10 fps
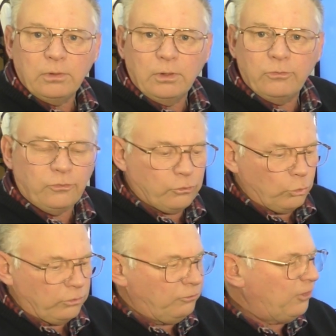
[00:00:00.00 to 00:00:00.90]
This is
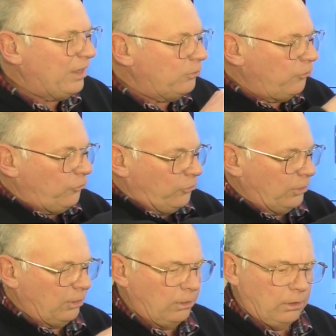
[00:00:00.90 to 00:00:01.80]
called a fence.
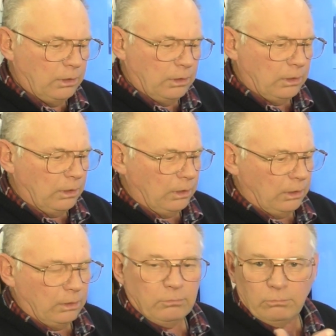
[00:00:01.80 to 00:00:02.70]

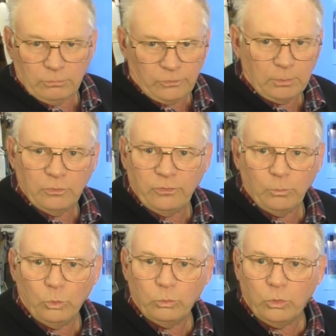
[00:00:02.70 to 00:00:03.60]
Same as
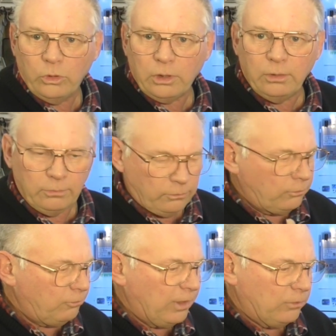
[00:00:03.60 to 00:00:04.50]
in woodwork, it's
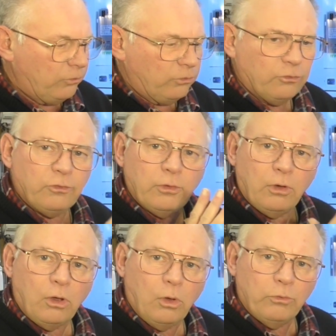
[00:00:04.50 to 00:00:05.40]
a fence. It just
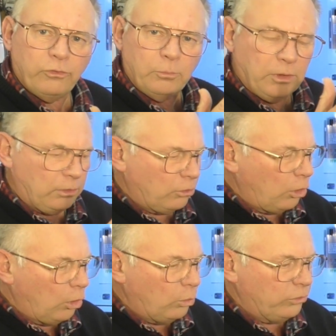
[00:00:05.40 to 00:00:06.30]
something to
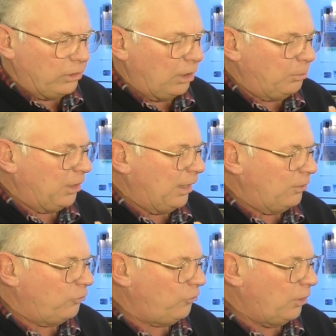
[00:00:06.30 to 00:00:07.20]
hold it up
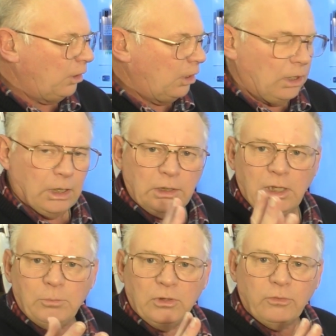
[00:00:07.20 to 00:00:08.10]
against and to
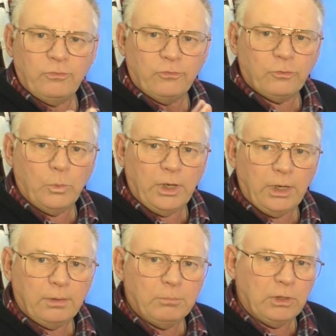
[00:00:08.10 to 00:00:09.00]
keep it nice and
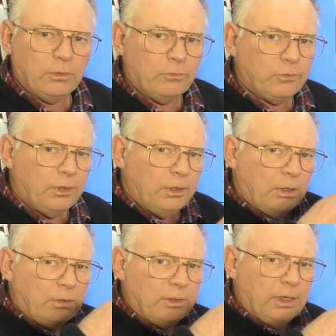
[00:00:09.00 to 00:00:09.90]
square, because
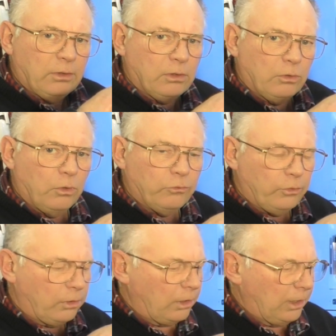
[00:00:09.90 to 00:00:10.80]
the end of the
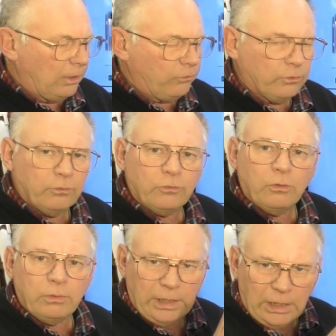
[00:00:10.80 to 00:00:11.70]
nozzle of the laser has
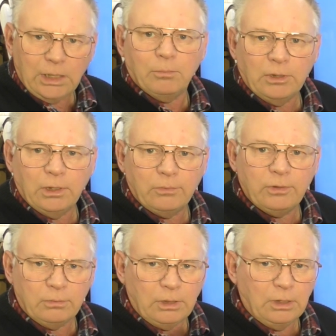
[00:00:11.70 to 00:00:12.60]
got air coming out of
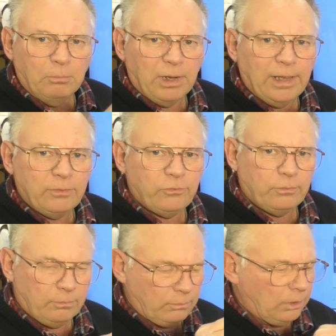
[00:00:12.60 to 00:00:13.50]
it, an air blast,
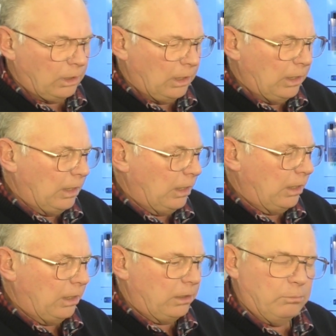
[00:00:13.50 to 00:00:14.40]

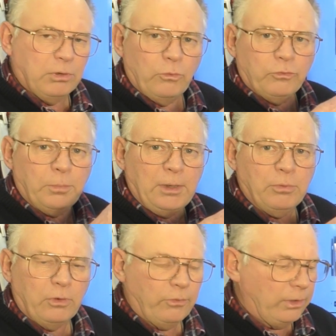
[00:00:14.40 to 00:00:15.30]
and it blows the
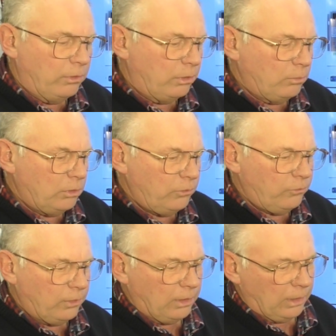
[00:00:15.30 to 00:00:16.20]
paper around
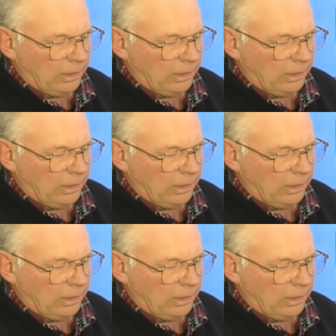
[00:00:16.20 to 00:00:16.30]
otherwise.